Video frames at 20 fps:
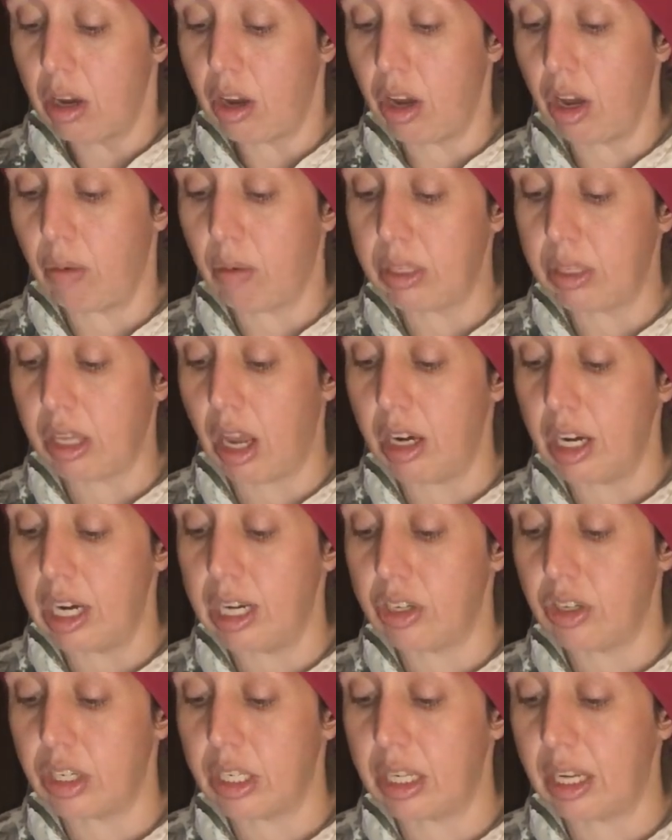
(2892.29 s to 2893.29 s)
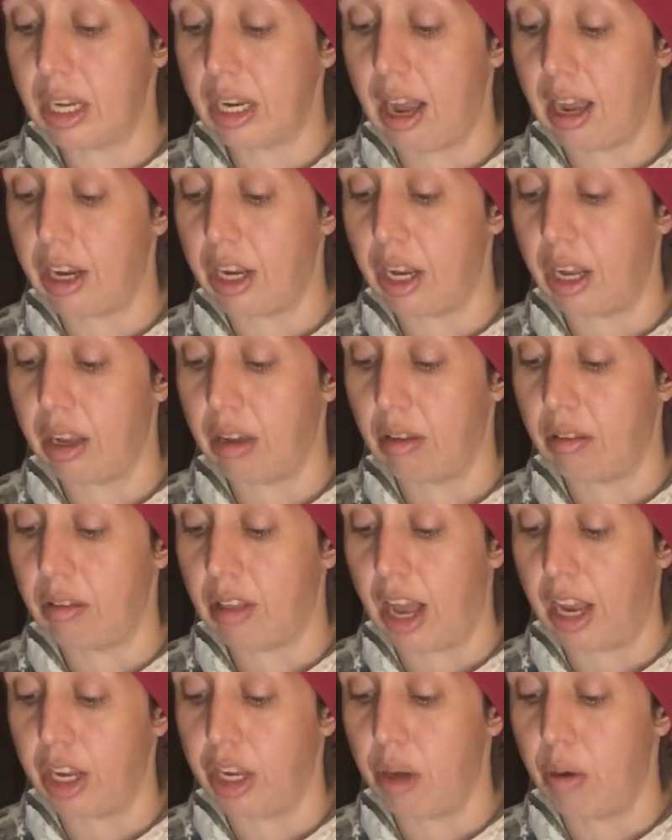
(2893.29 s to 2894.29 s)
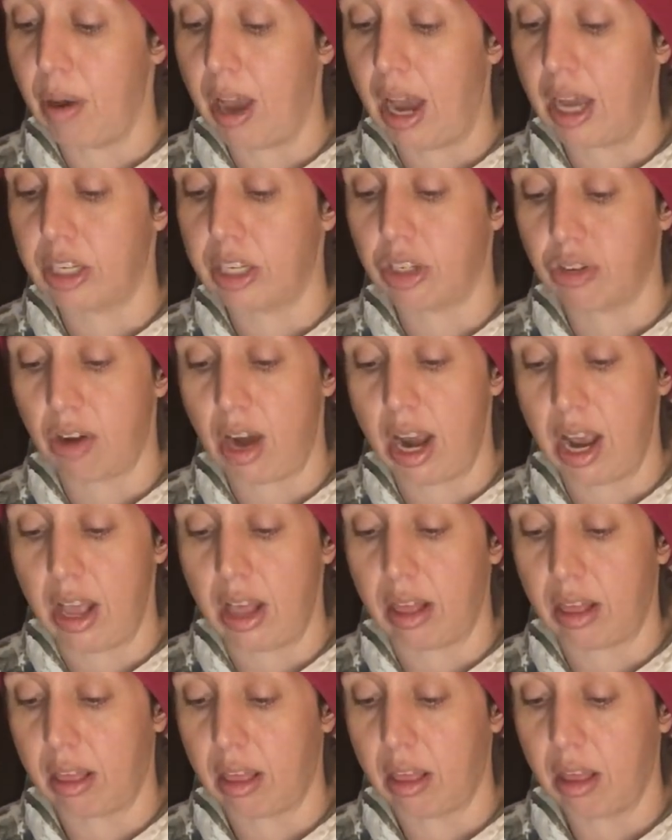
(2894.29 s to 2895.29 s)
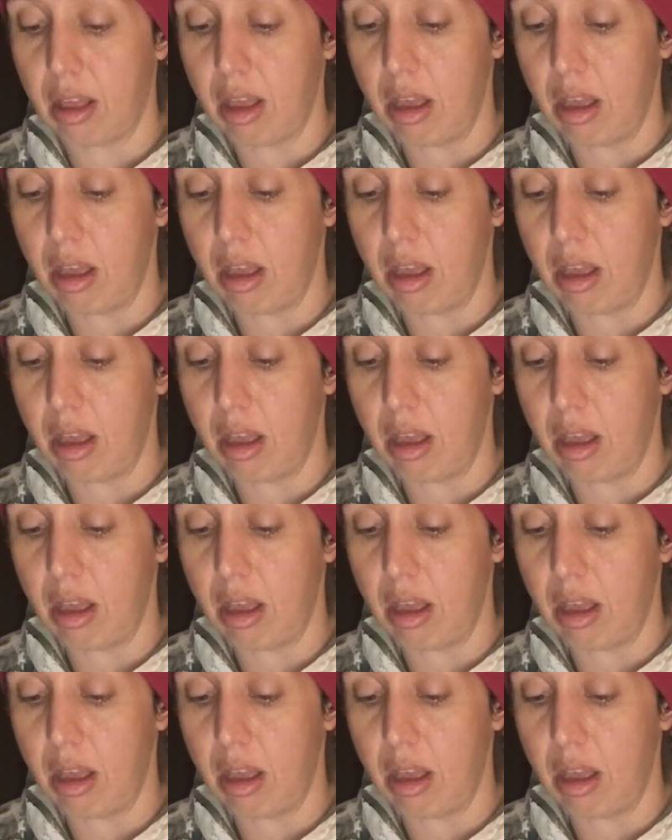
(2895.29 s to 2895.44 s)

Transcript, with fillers: It was uninterested at that you had strength.